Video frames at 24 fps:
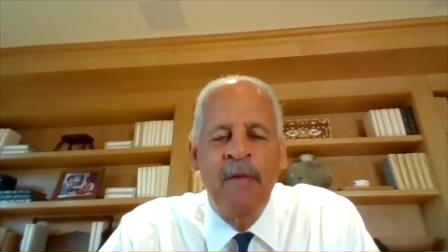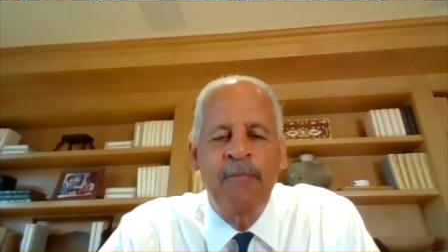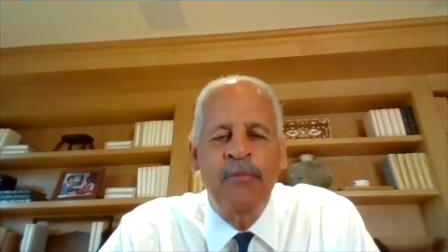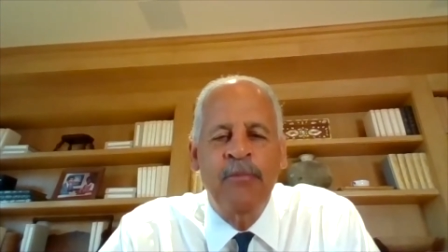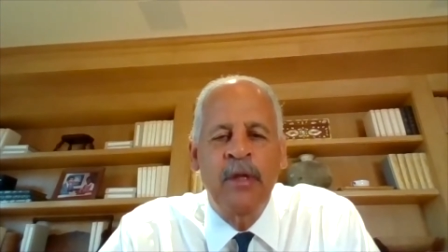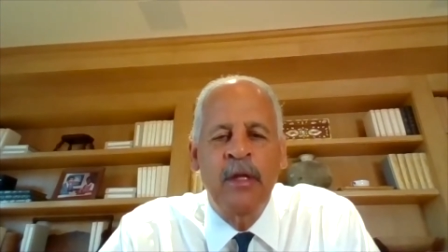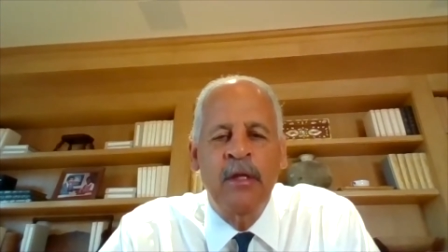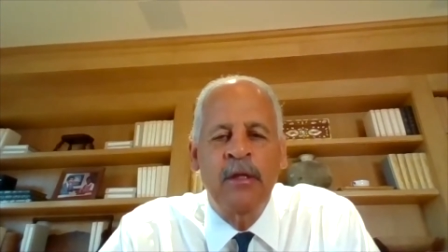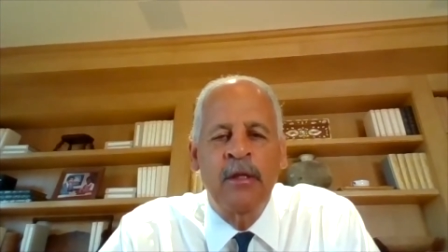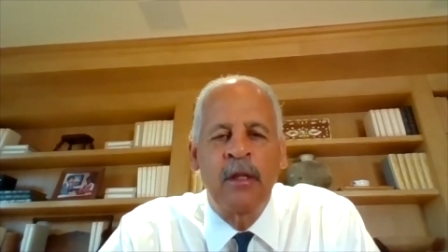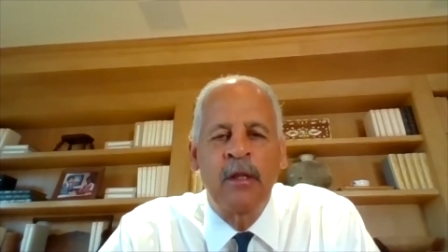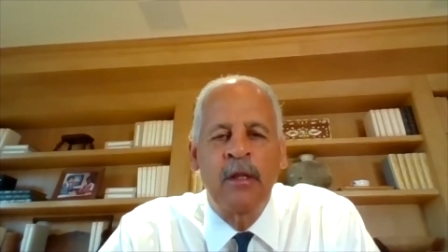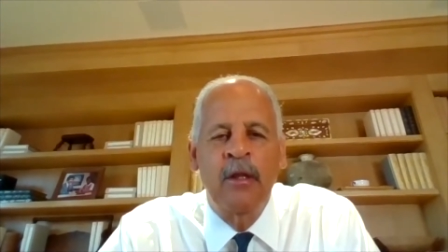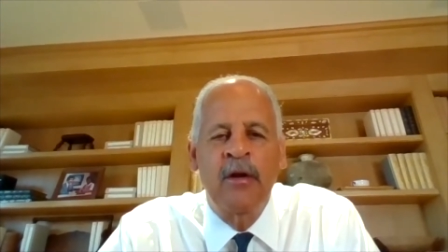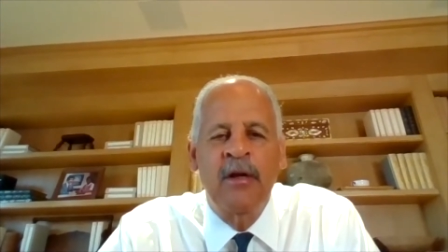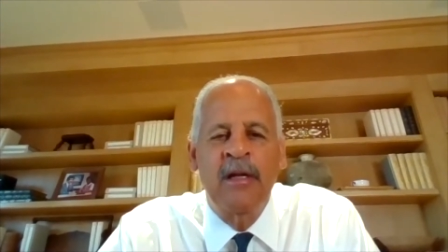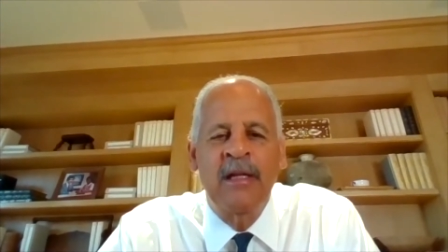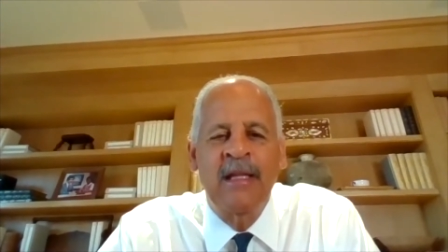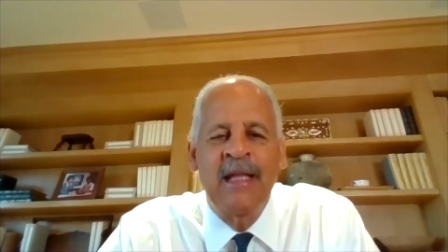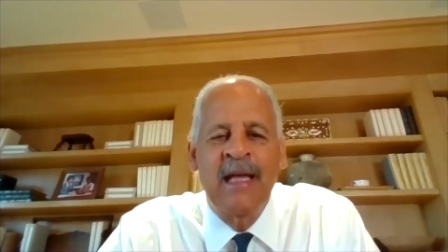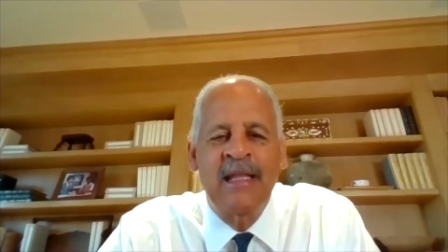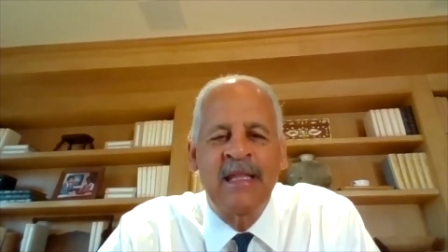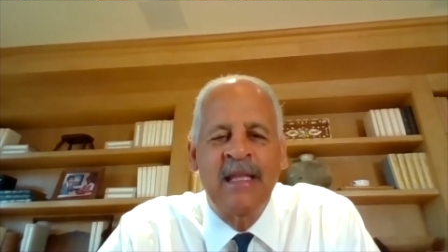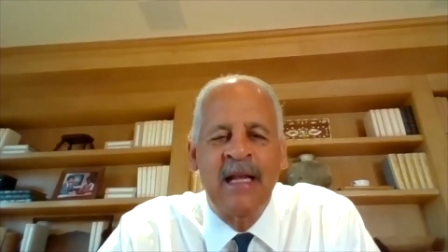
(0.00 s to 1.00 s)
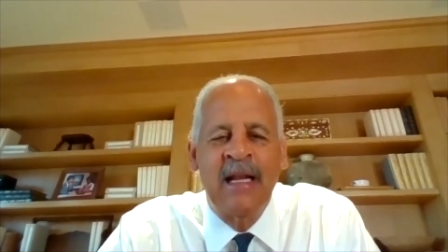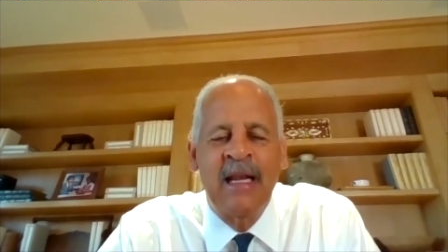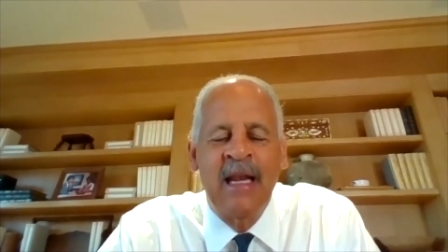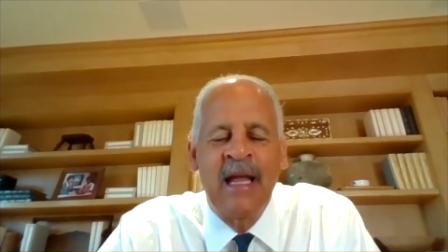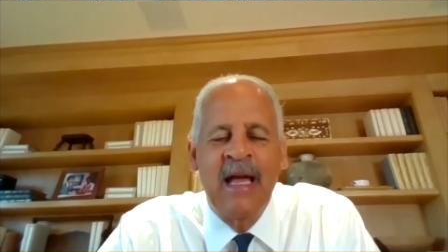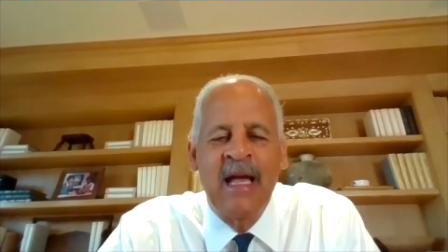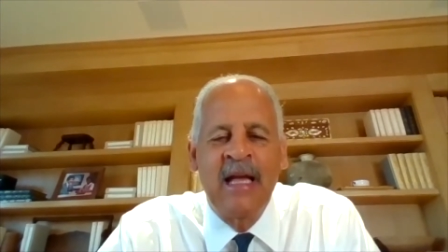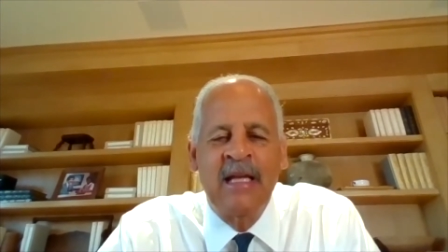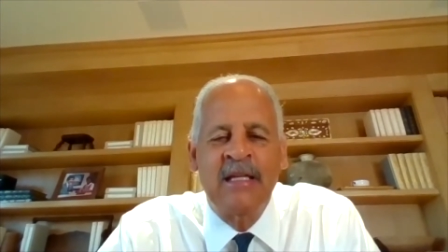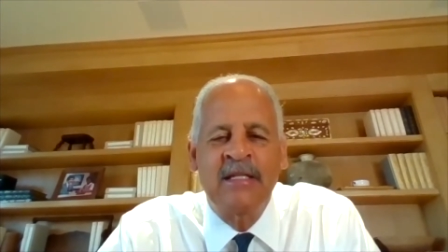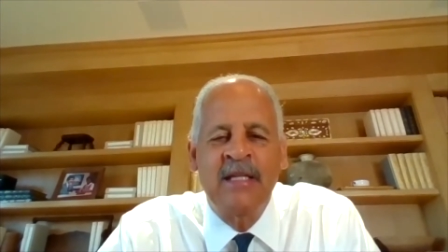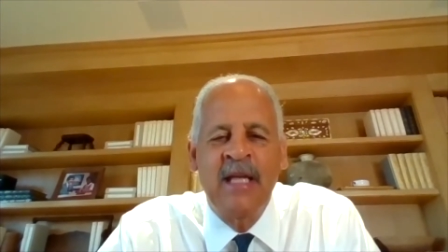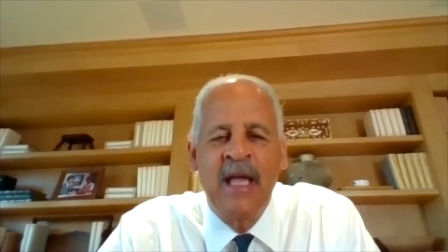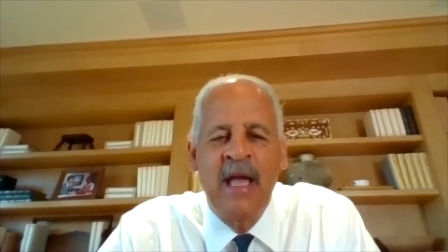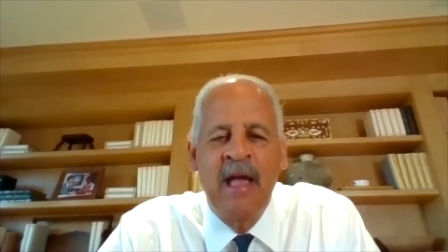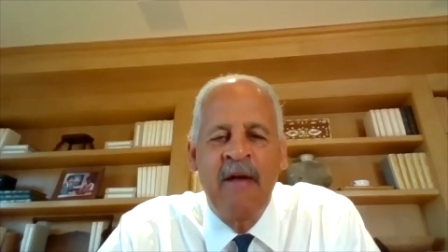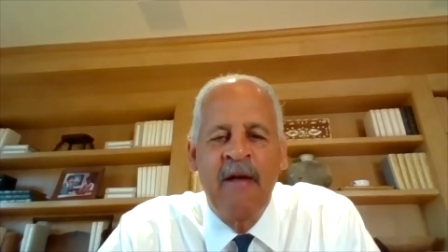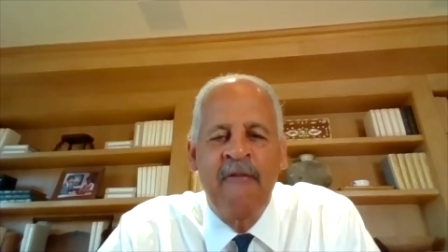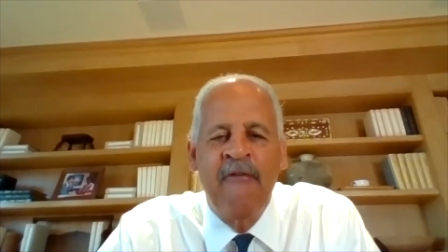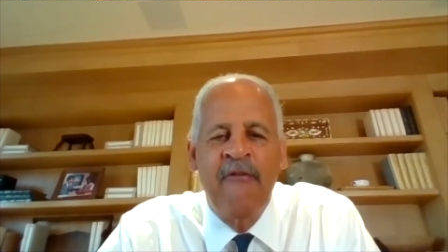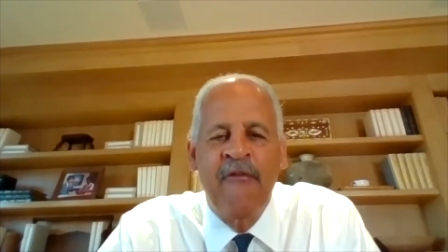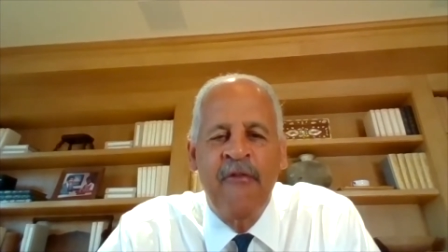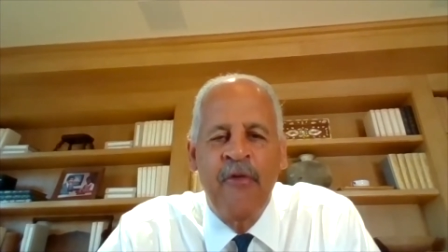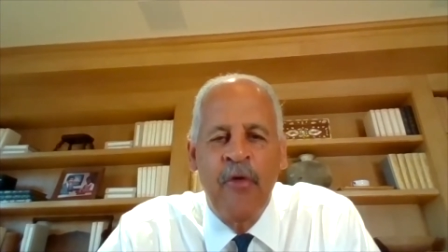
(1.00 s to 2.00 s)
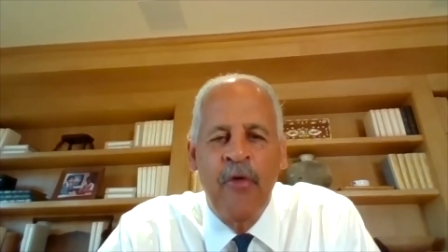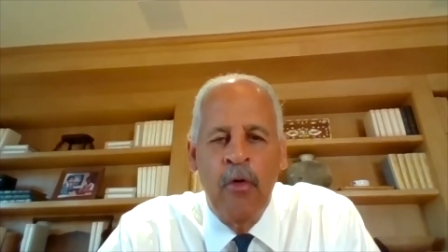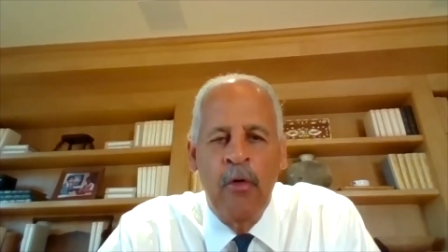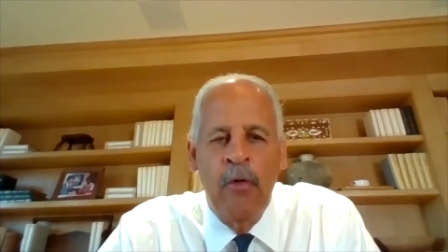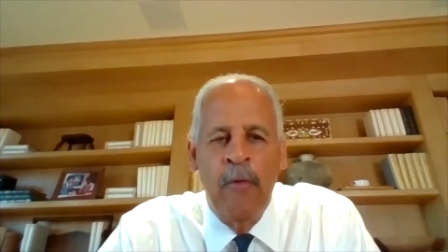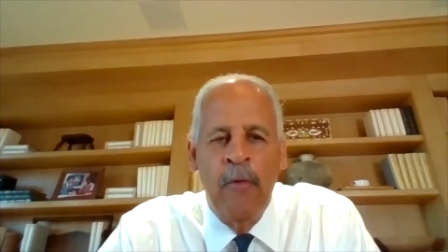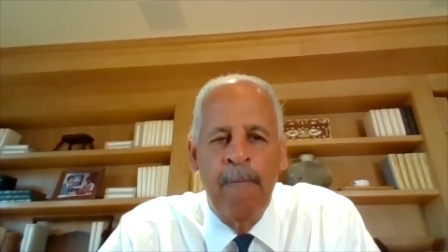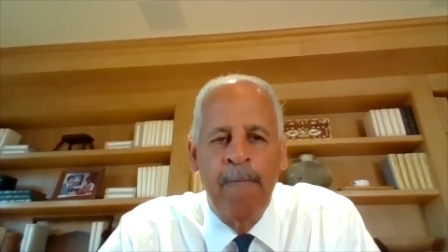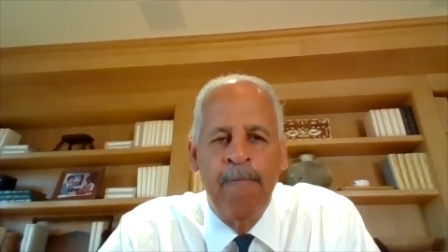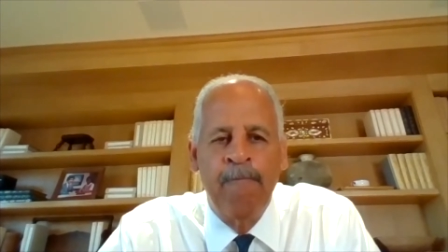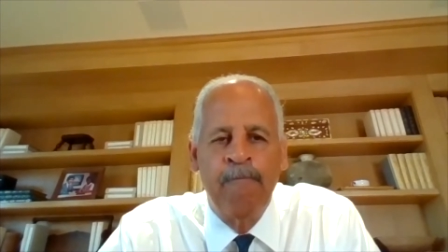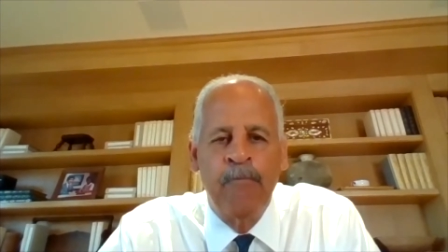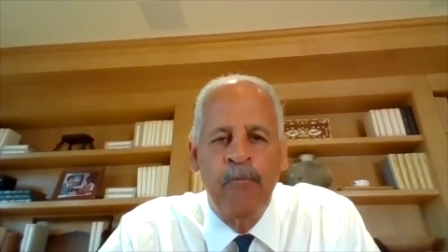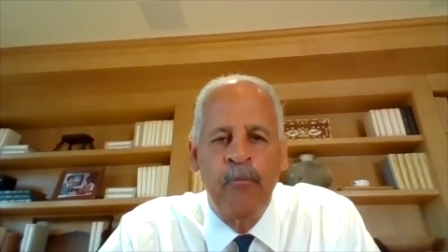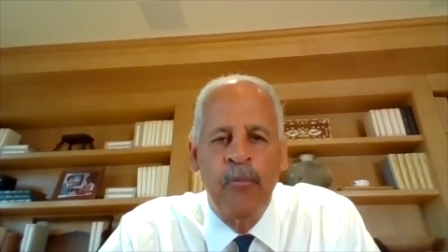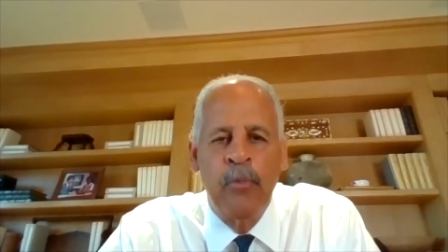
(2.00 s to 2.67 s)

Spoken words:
empty to looking at the glass half full.